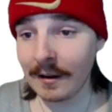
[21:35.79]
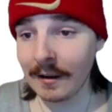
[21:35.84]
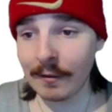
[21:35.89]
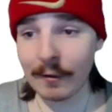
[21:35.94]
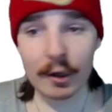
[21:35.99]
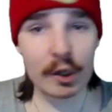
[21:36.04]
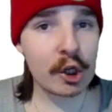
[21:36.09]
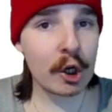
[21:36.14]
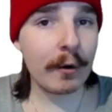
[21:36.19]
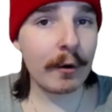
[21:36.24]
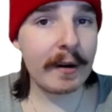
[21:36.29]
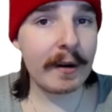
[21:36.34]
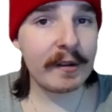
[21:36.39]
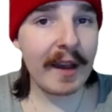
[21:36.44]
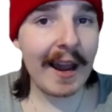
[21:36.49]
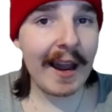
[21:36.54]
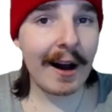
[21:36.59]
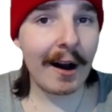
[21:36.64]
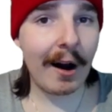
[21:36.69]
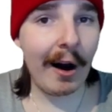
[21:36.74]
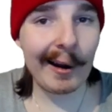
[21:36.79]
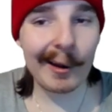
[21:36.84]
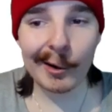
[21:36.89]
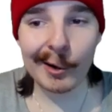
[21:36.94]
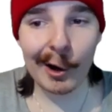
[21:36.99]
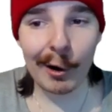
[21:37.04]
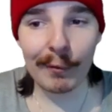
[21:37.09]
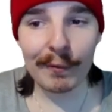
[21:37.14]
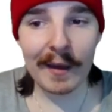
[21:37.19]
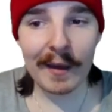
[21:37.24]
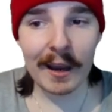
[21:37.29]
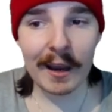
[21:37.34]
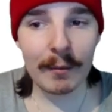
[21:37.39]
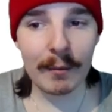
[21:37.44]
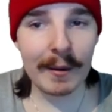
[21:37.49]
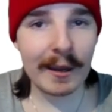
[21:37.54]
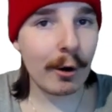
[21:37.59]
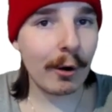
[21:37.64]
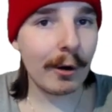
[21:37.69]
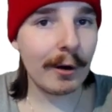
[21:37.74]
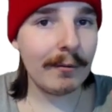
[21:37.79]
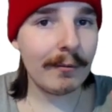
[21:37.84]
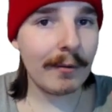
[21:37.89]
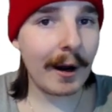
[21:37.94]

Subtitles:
the jury's out. I don't know if they're going to be good.